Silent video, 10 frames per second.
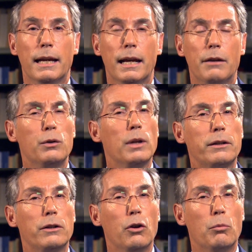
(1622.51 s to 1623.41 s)
And if you'd
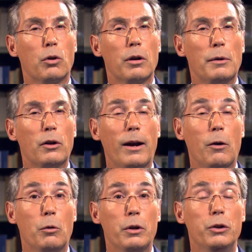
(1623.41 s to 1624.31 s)
to know more about
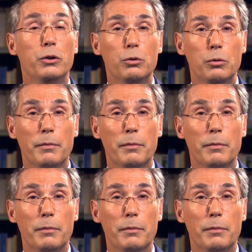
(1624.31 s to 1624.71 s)
how you